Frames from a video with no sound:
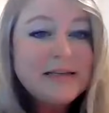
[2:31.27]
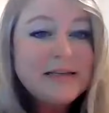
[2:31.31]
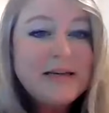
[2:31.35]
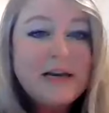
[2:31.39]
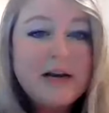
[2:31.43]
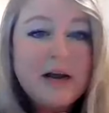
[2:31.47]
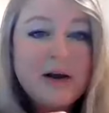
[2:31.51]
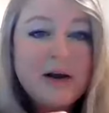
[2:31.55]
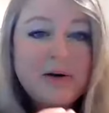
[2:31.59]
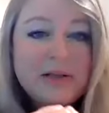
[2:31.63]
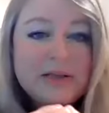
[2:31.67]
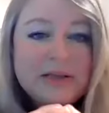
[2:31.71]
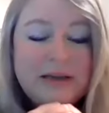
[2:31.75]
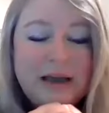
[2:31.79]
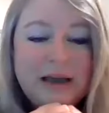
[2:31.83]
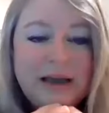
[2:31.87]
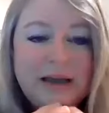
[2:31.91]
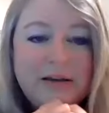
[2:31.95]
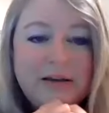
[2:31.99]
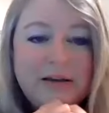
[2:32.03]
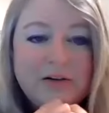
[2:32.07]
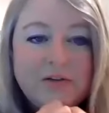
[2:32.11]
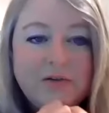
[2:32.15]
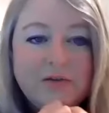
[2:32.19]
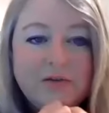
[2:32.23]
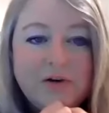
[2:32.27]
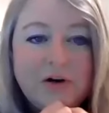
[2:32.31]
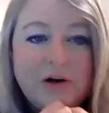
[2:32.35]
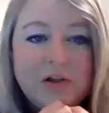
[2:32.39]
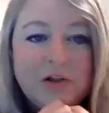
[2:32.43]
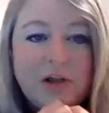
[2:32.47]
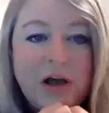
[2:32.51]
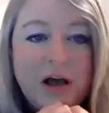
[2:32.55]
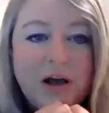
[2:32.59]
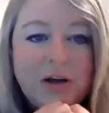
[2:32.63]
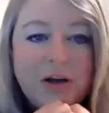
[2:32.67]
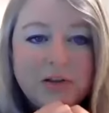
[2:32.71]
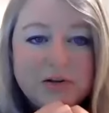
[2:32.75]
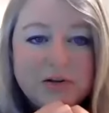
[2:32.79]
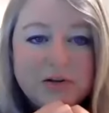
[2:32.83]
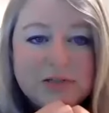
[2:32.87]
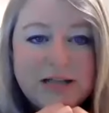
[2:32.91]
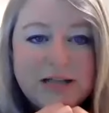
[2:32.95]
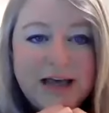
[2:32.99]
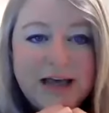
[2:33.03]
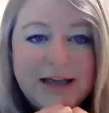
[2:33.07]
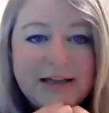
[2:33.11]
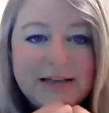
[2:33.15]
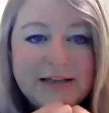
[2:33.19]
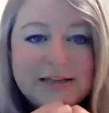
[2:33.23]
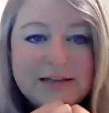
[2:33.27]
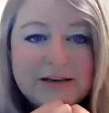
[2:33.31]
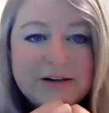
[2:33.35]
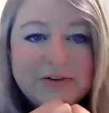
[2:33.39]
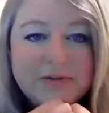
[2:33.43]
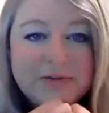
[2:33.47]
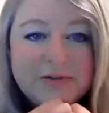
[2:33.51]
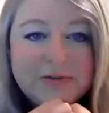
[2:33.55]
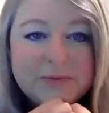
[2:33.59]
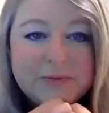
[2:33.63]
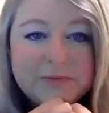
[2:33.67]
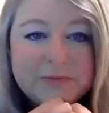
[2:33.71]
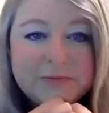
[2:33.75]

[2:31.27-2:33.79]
It's kind of along those lines of,